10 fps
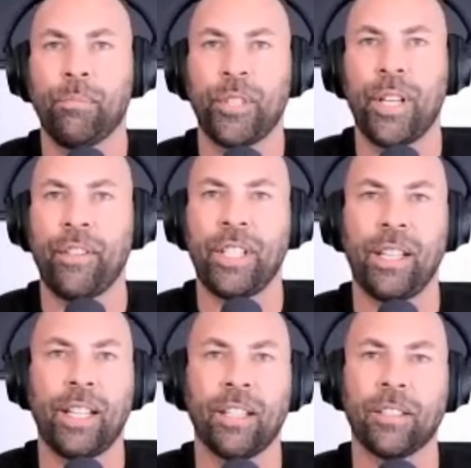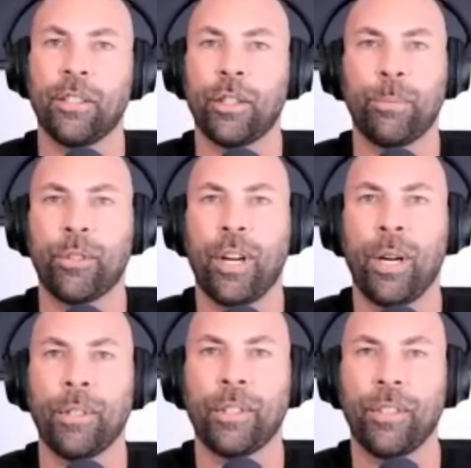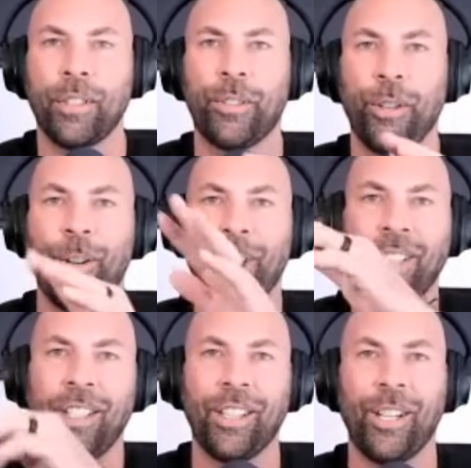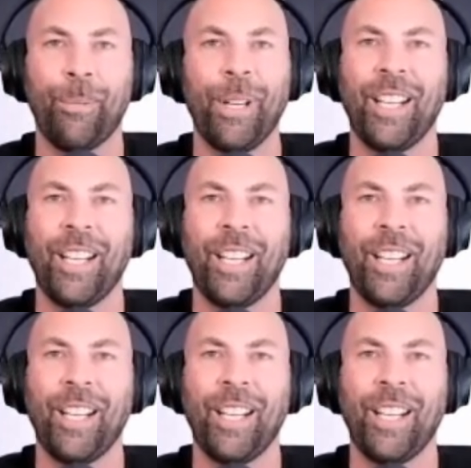17,000 subscribers, so it's growing a little bit.